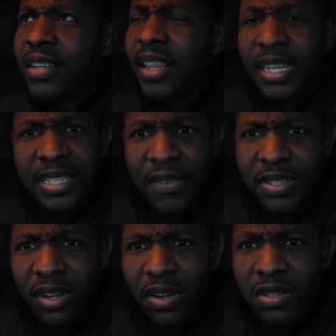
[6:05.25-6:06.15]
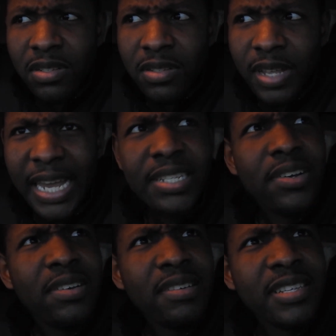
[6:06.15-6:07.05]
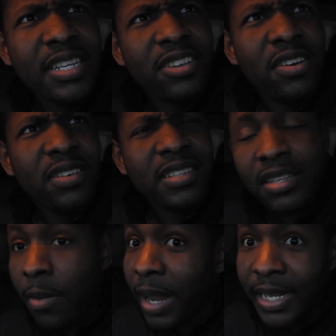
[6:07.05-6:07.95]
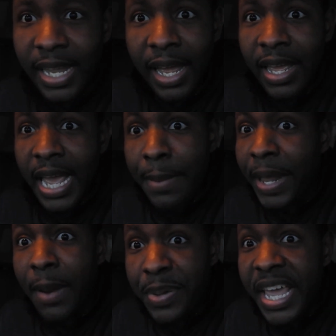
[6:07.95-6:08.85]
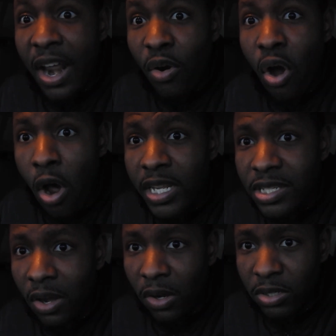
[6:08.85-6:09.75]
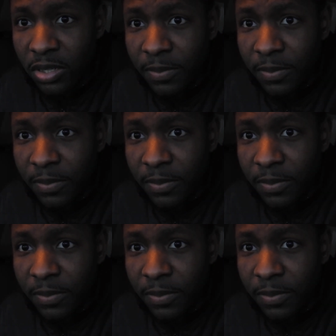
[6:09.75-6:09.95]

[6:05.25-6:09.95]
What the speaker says: I think it's 7 songs. 8 songs? 6 songs? Something like that. He playing the piano on all these songs.